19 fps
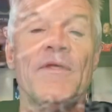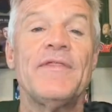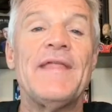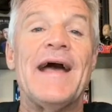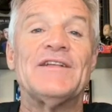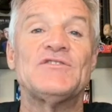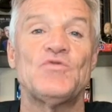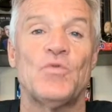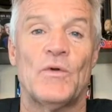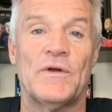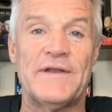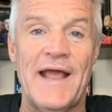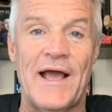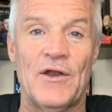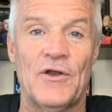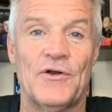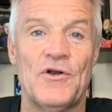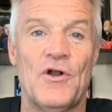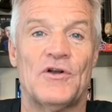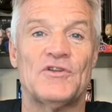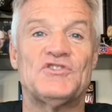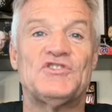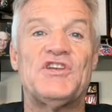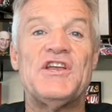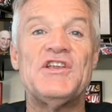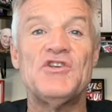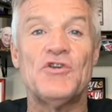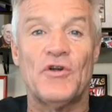that's where Dale Earnhardt
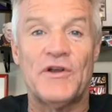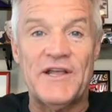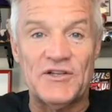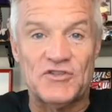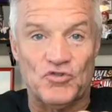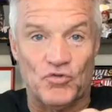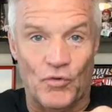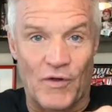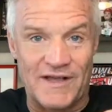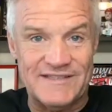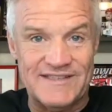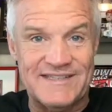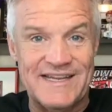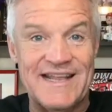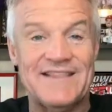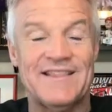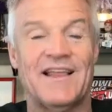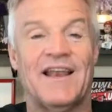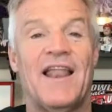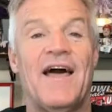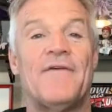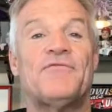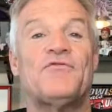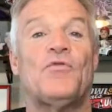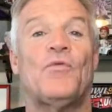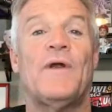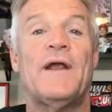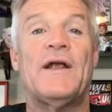Sr. gets Rusty in the
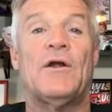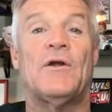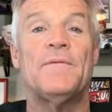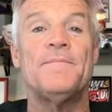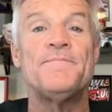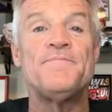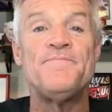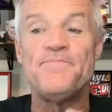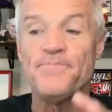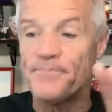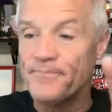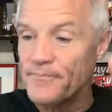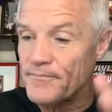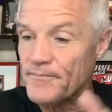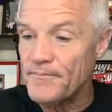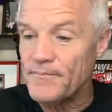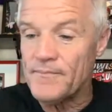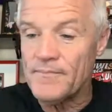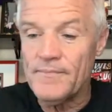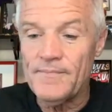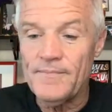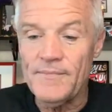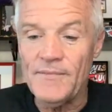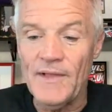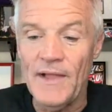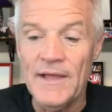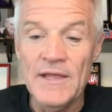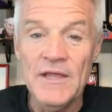left rear.
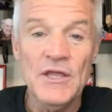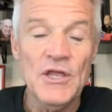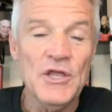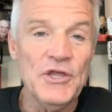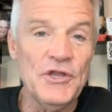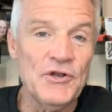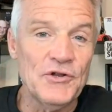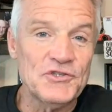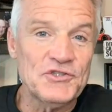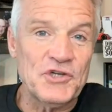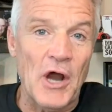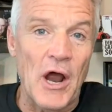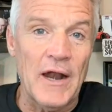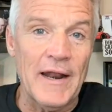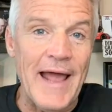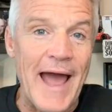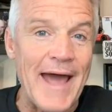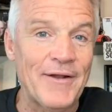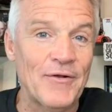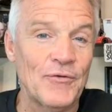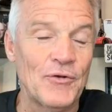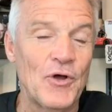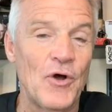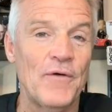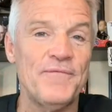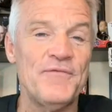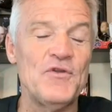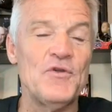You know, Charlie, I don't
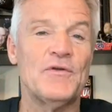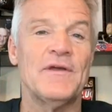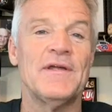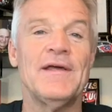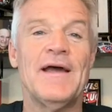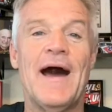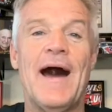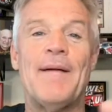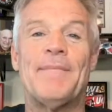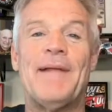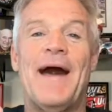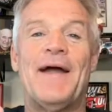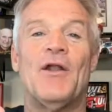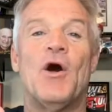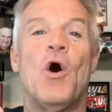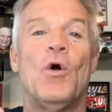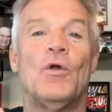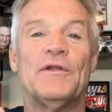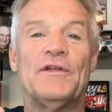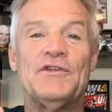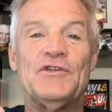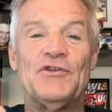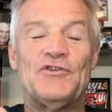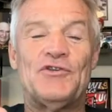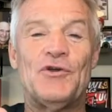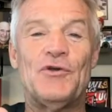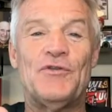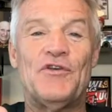know if you, I'm not holding you
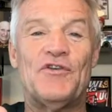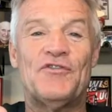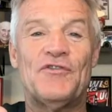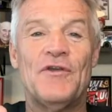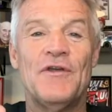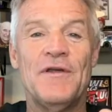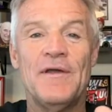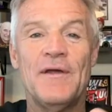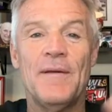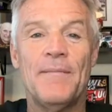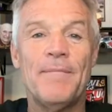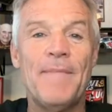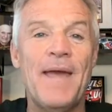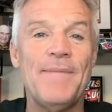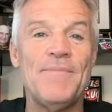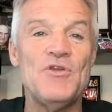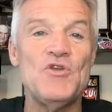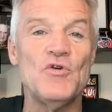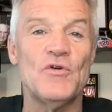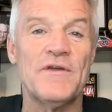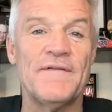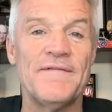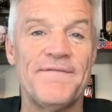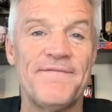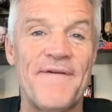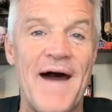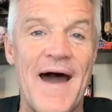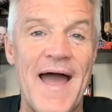to this. Maybe you can
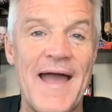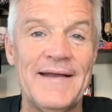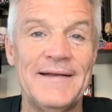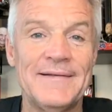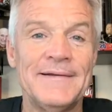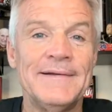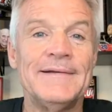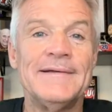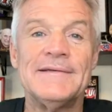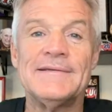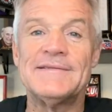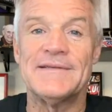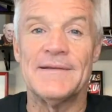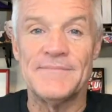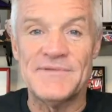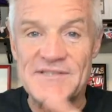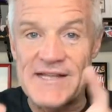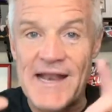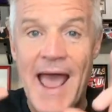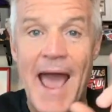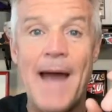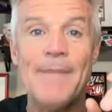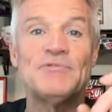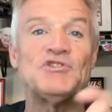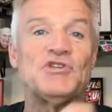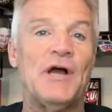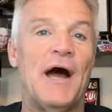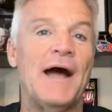find some
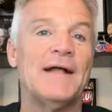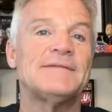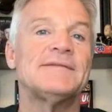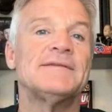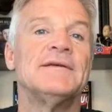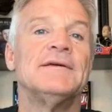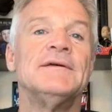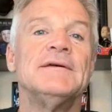snapshots